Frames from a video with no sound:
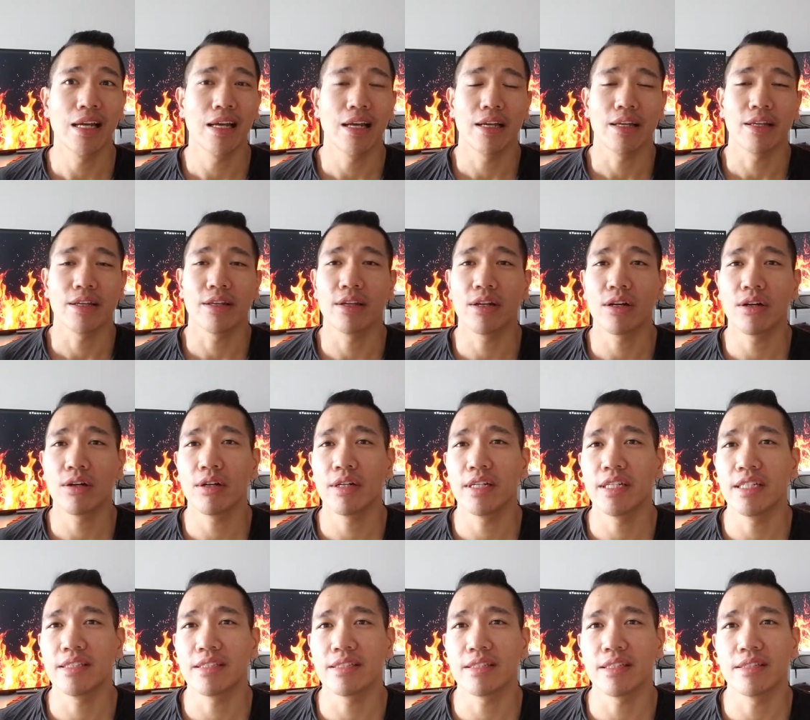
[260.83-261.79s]
you know,
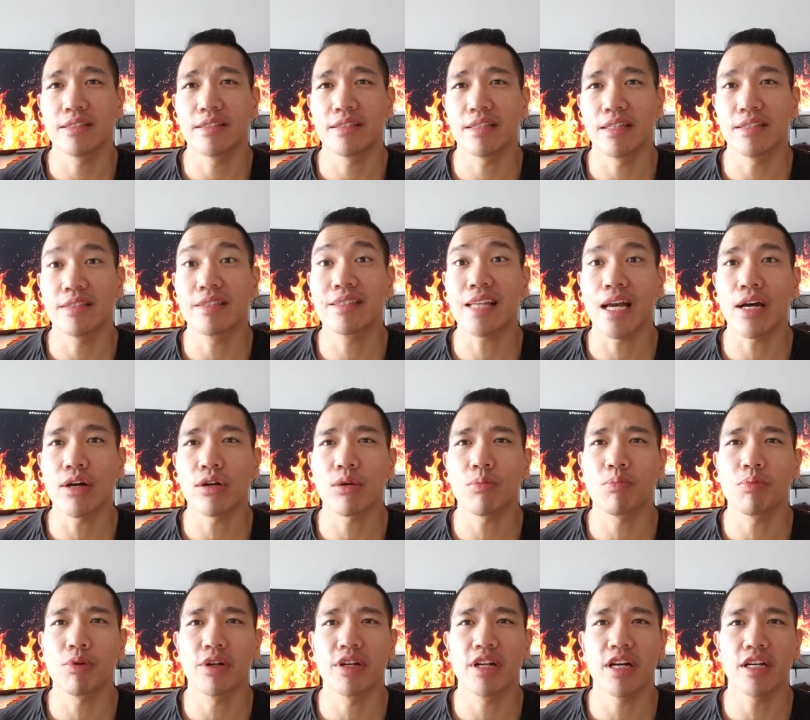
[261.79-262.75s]
it's it's it's
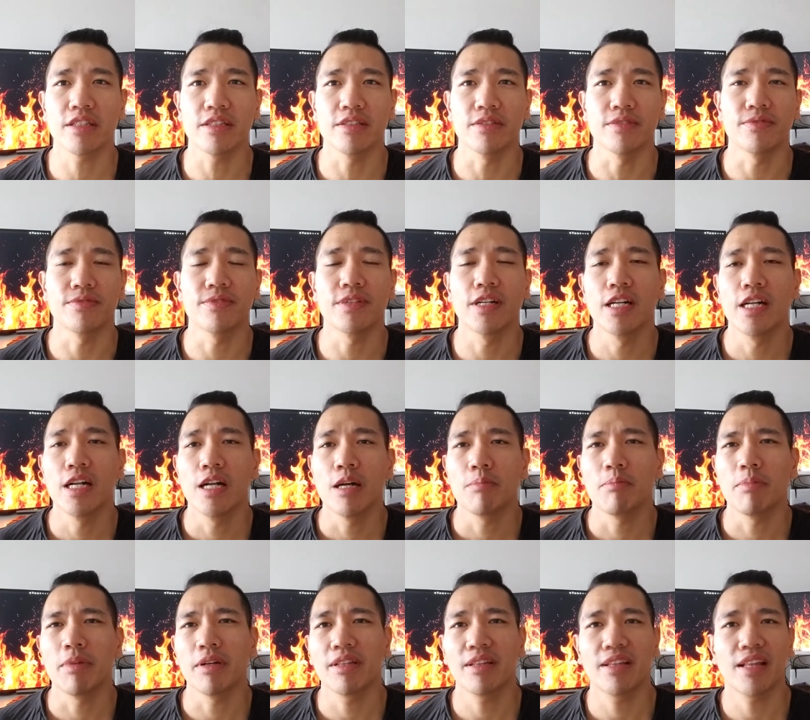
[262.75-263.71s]
counterproductive.
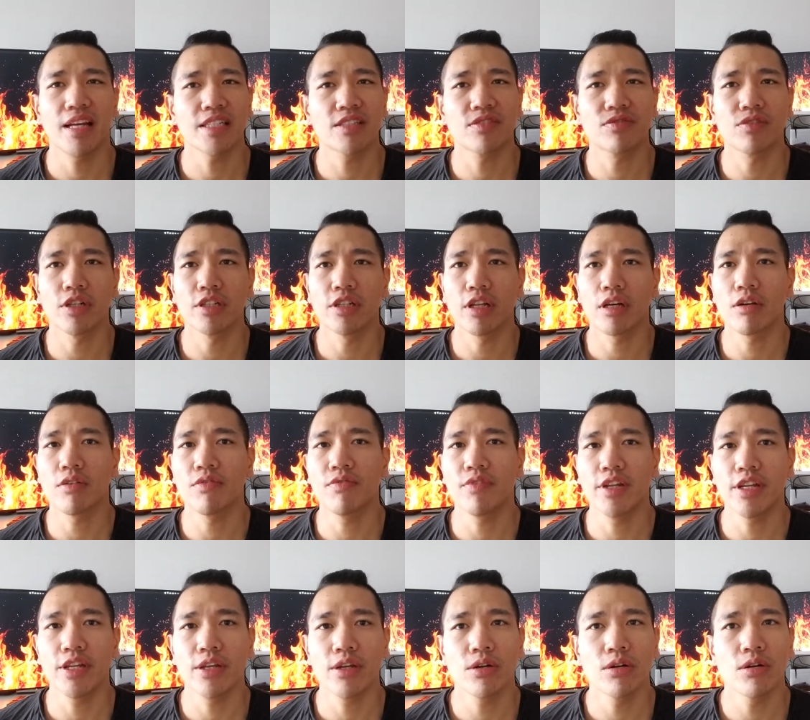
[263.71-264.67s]
But that's for another
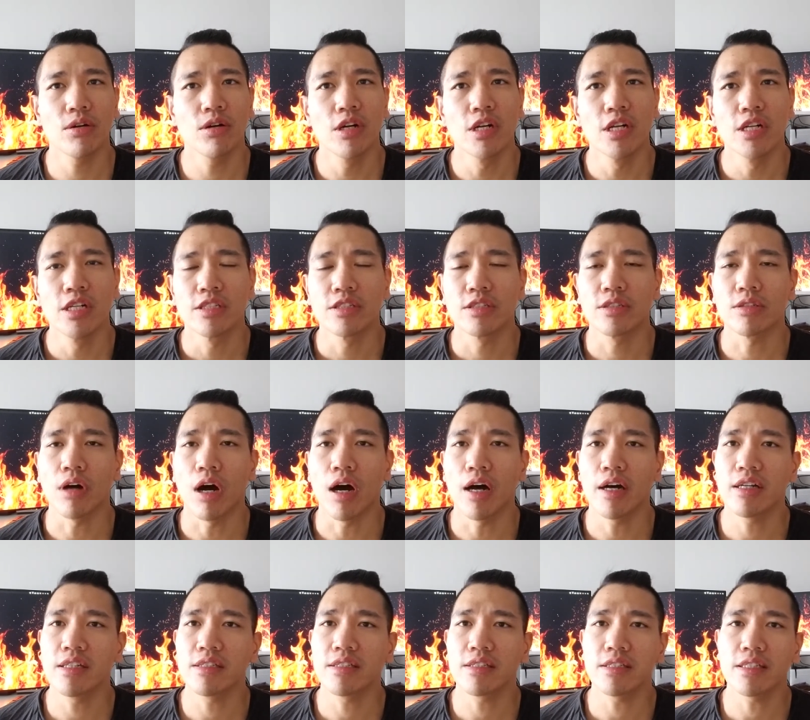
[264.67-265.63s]
video. So
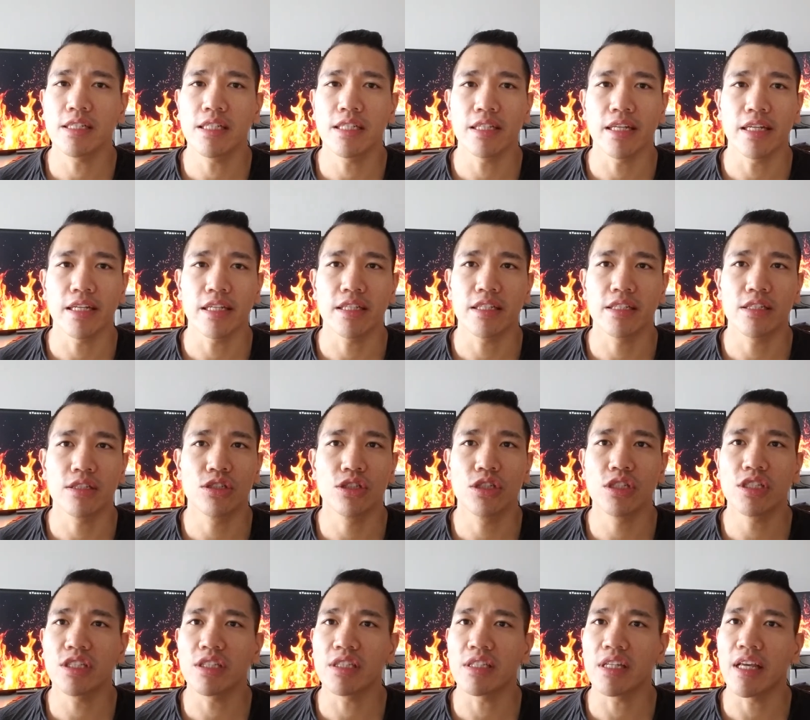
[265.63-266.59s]
honestly, like
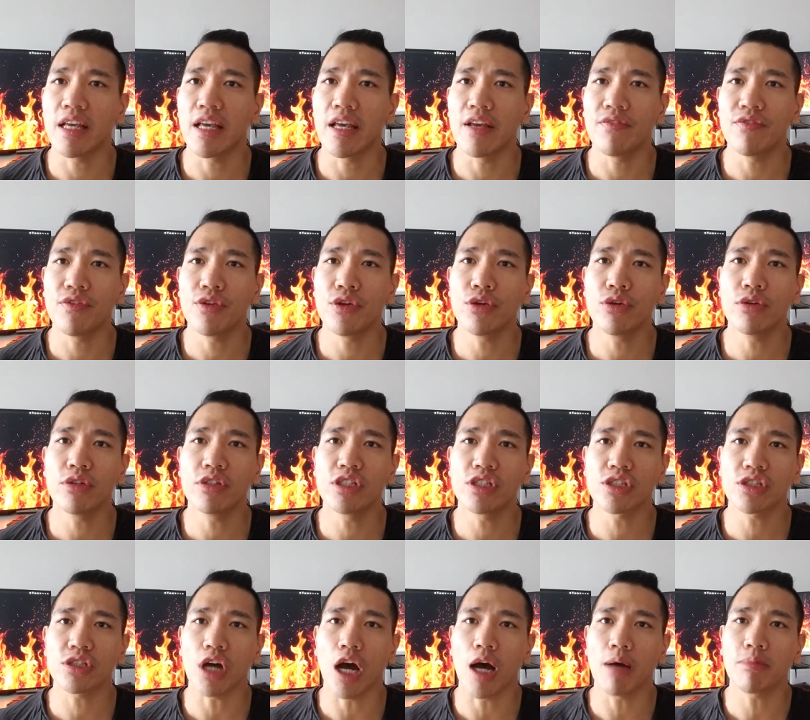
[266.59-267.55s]
just if you
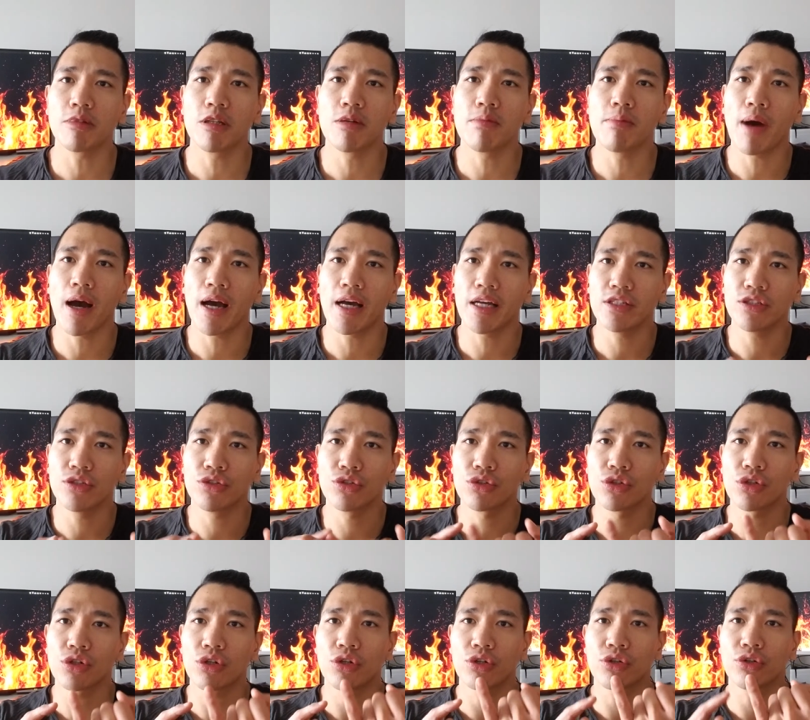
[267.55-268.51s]
just optimize
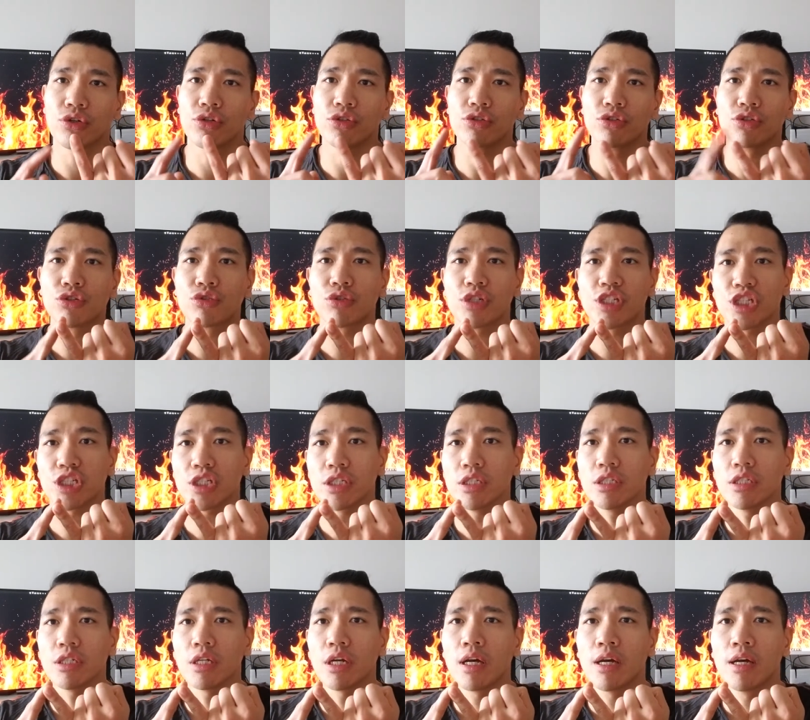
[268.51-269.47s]
your your
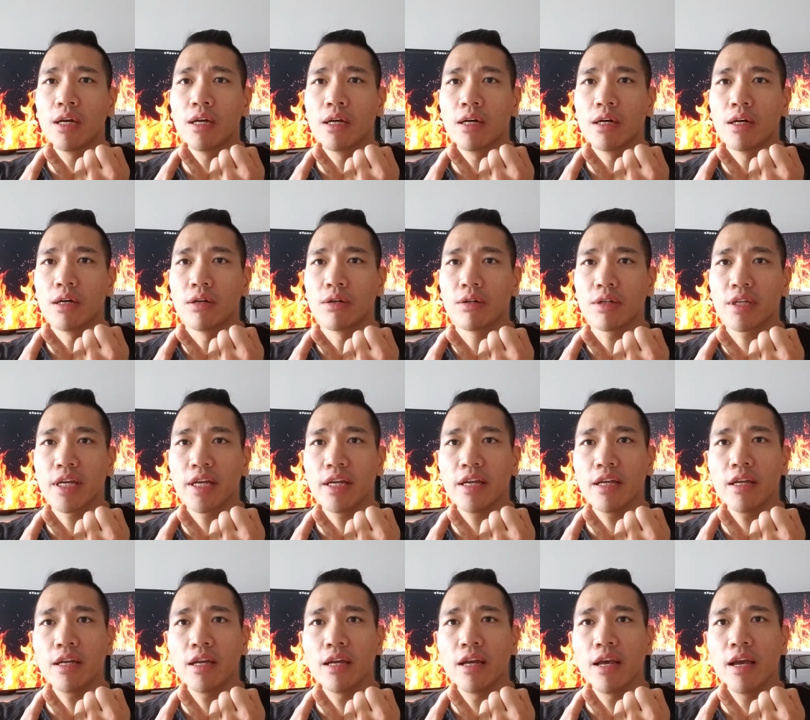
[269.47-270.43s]
nutrition,
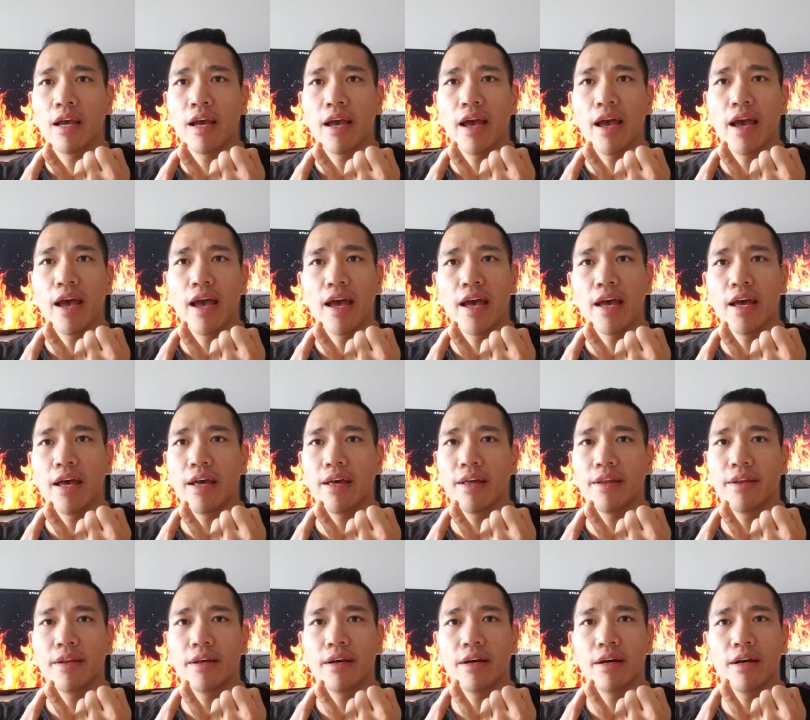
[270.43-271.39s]
okay,
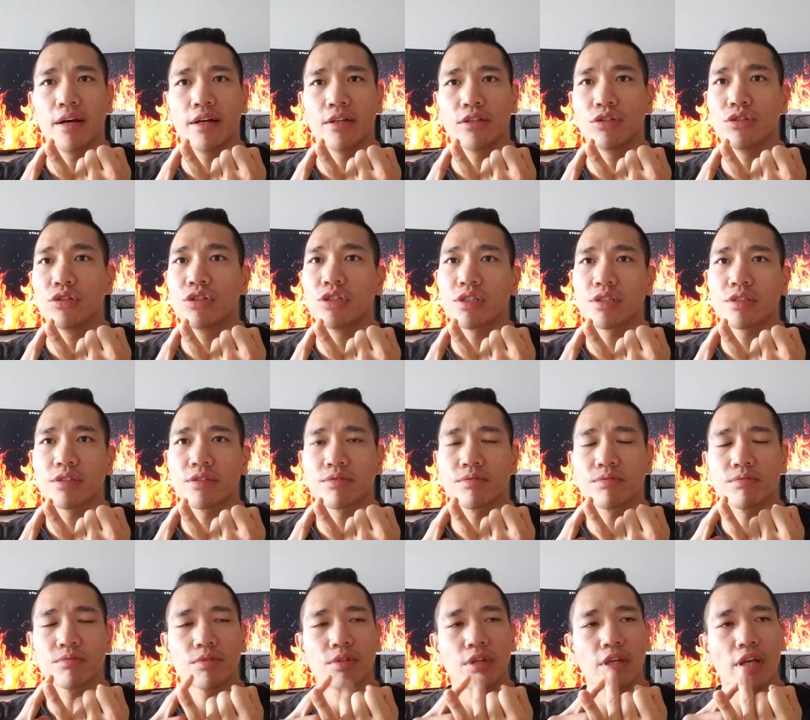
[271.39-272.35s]
and uh, you
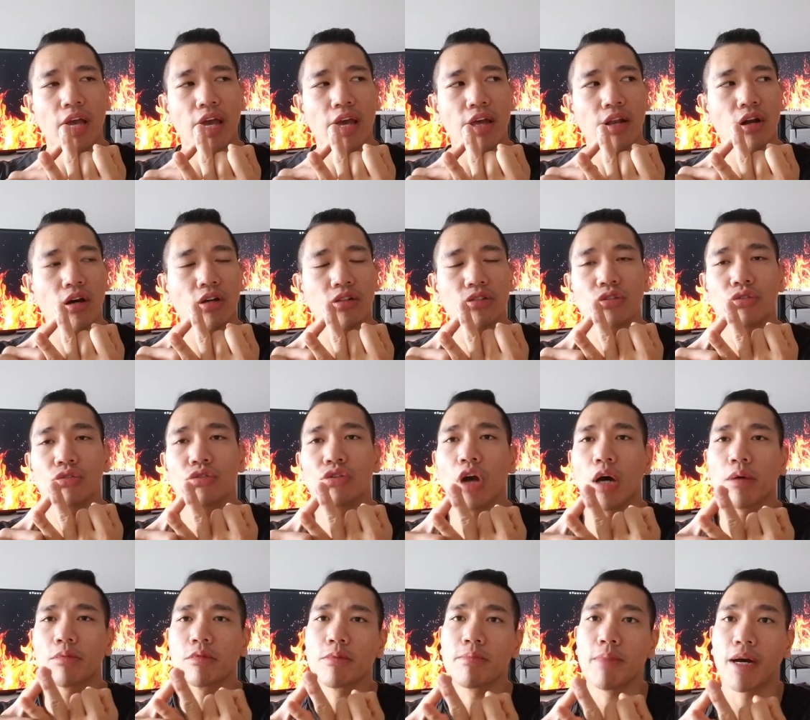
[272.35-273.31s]
just and also you
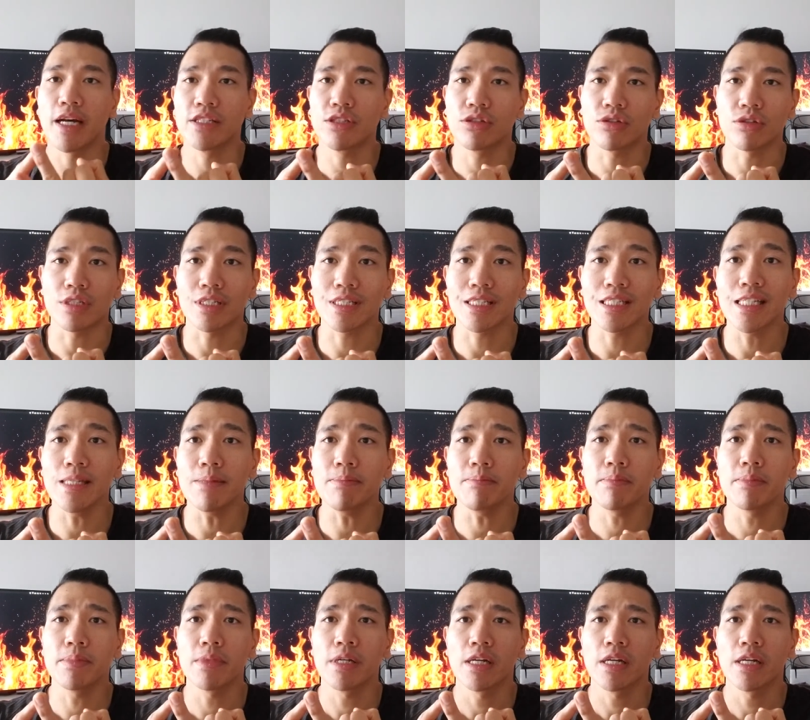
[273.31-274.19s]
optimize your sleep